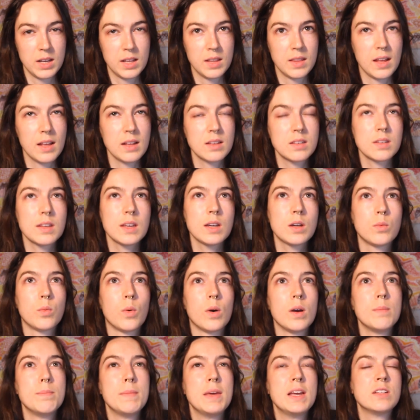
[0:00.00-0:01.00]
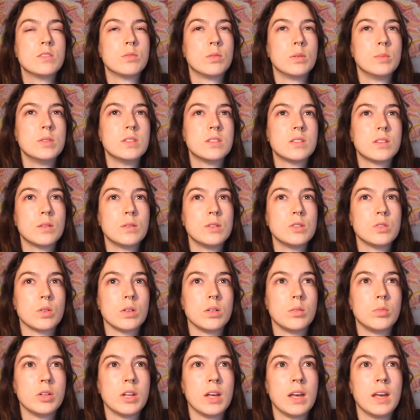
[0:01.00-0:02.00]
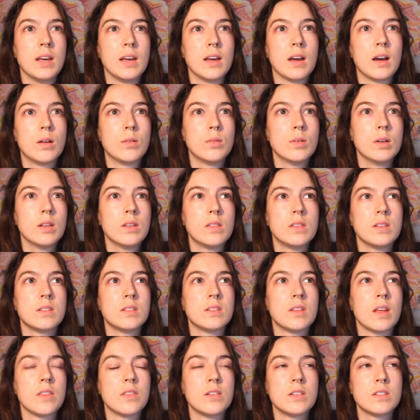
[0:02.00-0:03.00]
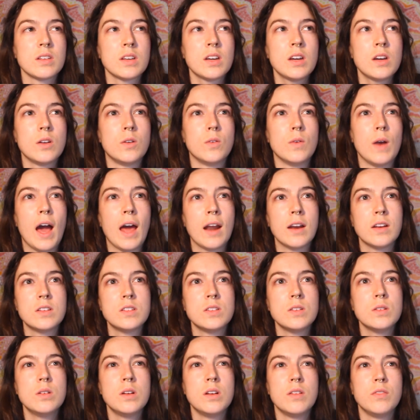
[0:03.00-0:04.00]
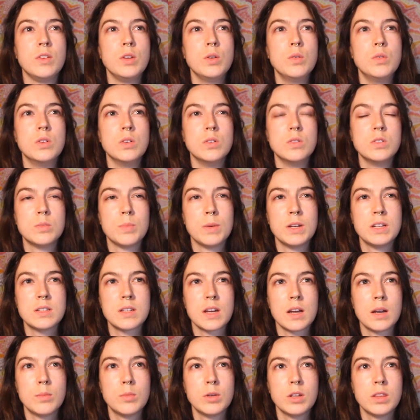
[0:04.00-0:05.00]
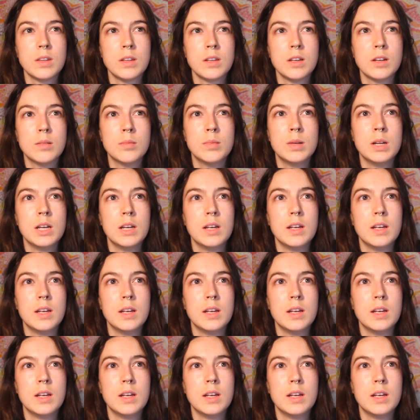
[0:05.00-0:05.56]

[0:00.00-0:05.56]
And that's like what makes women so enjoyable to hang out with, is that there's like a gratitude if you do spend time with them.